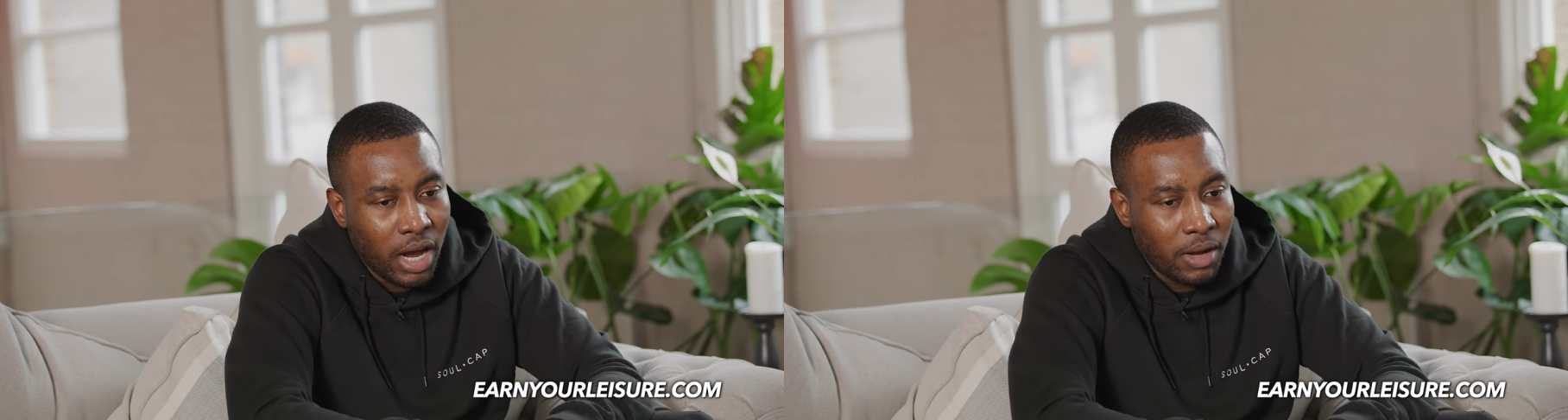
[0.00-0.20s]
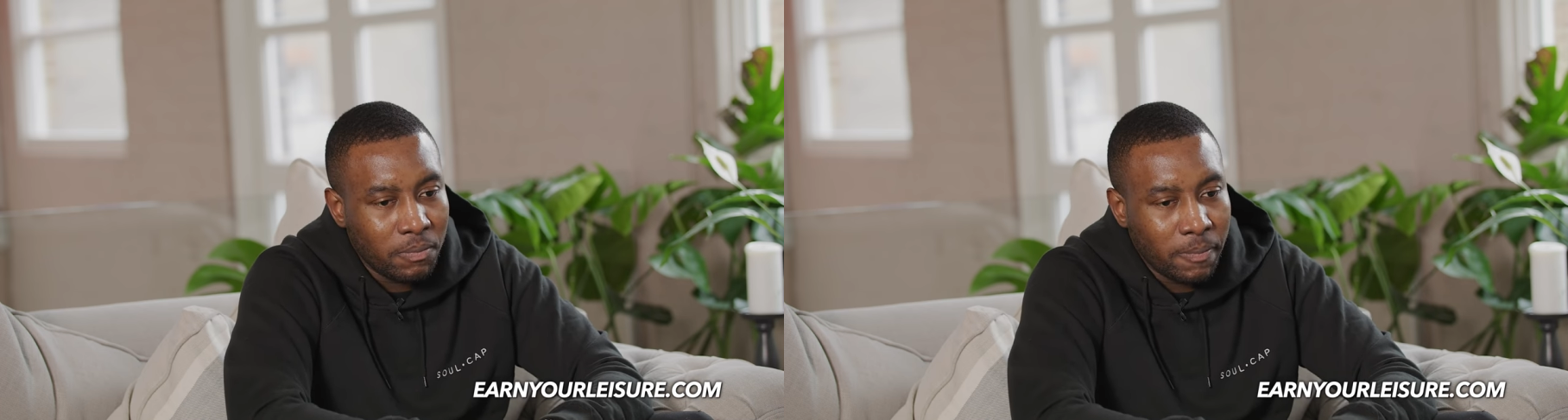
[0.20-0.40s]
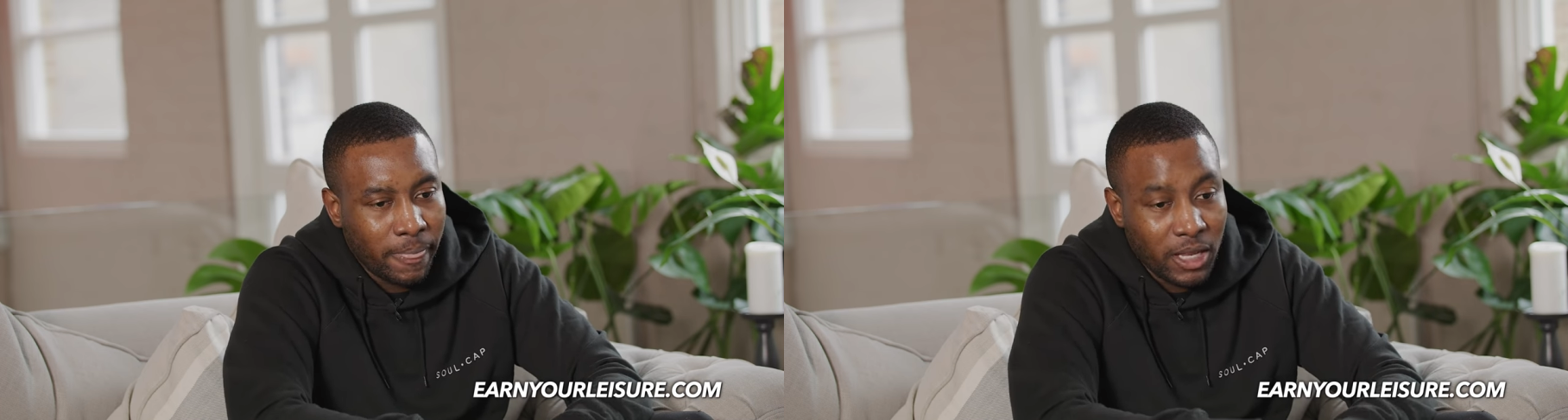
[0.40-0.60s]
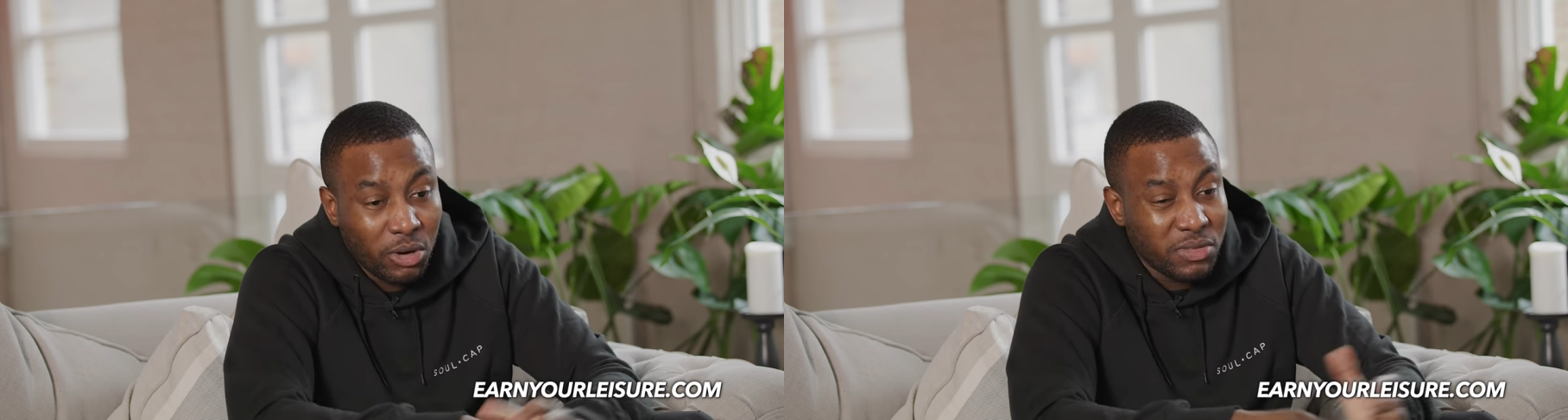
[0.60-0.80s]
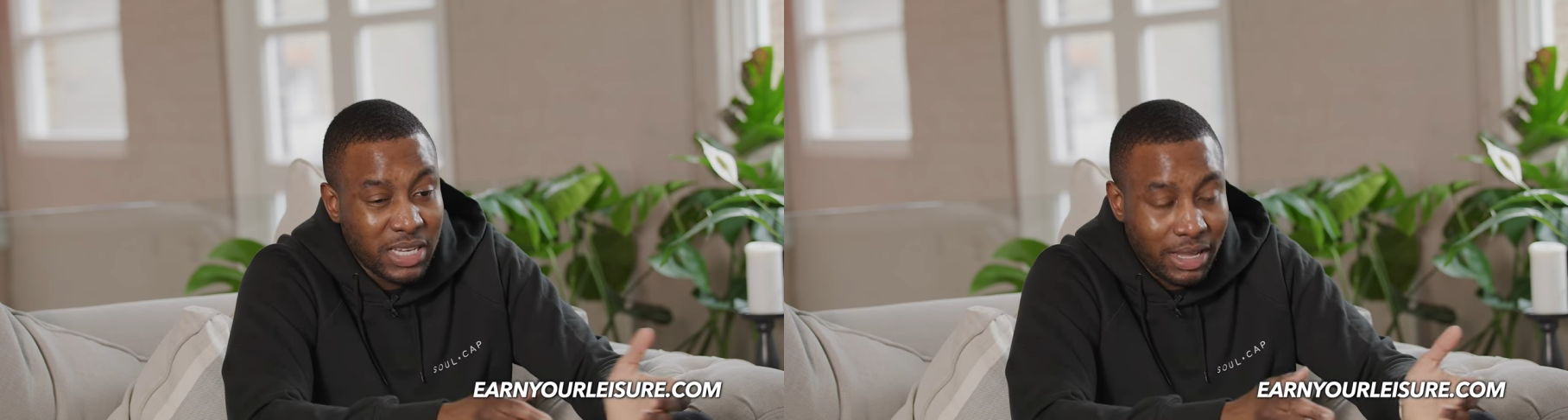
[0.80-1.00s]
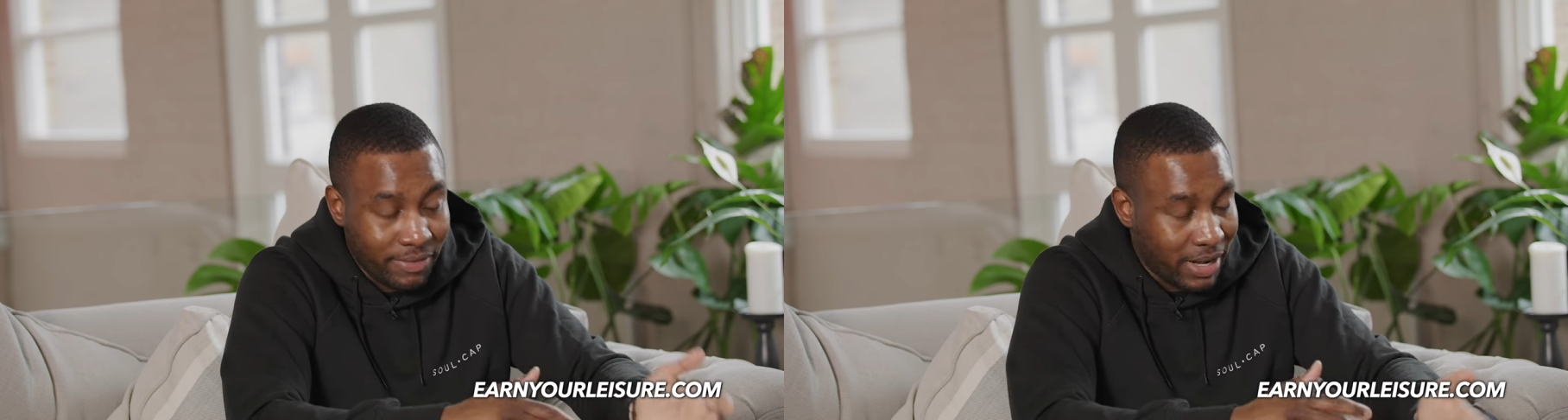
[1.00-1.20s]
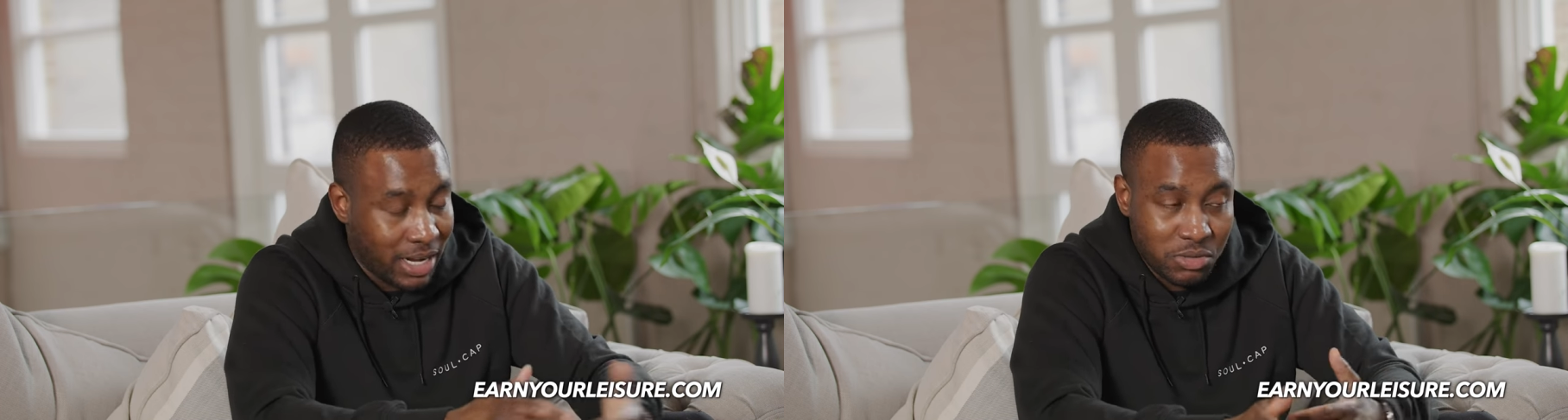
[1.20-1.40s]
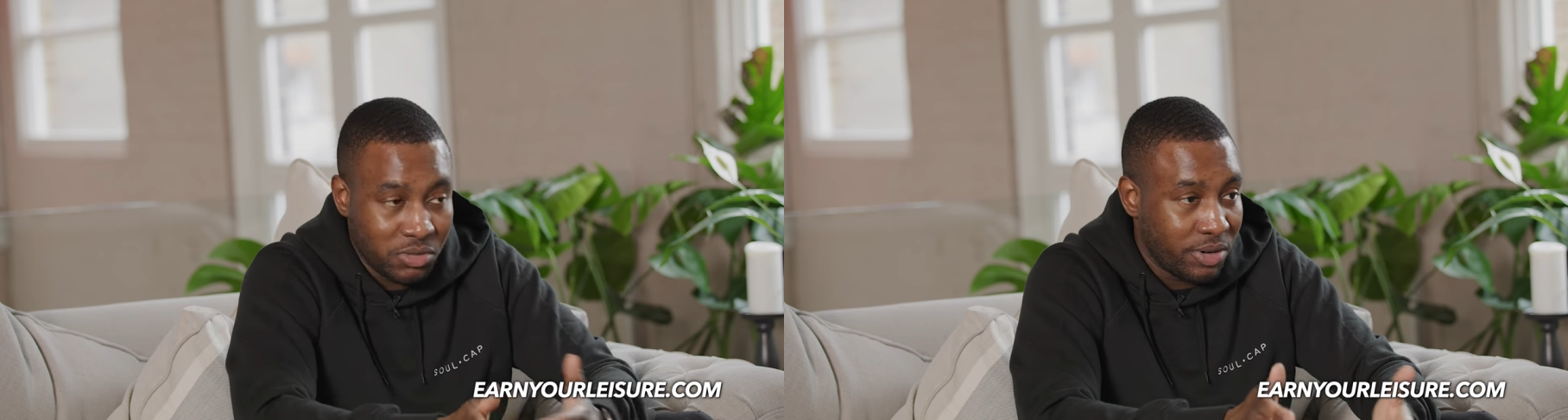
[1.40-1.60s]
Um, you know, obviously, like,
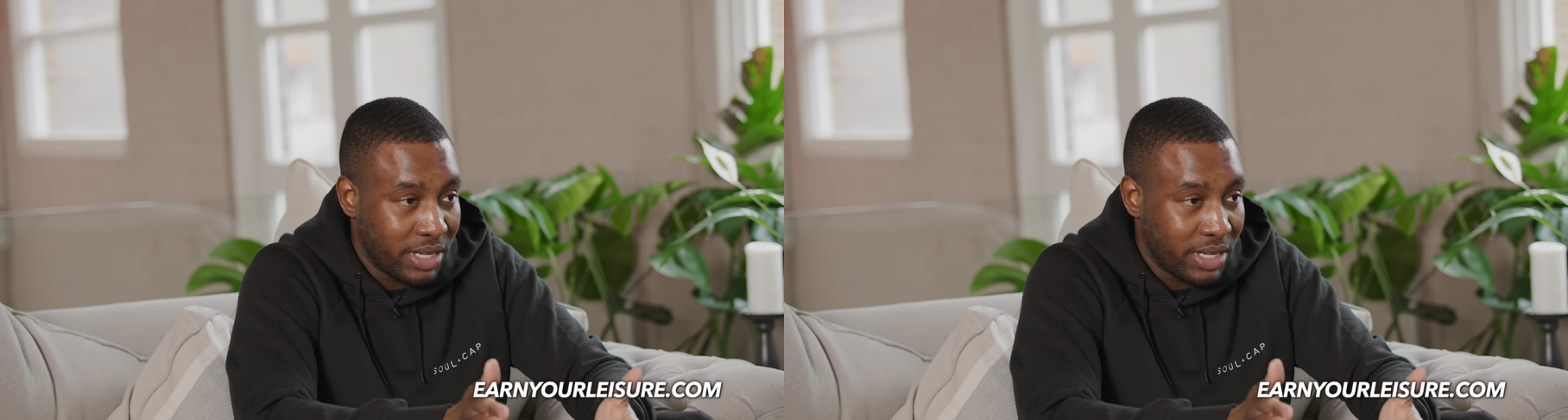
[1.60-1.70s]
financial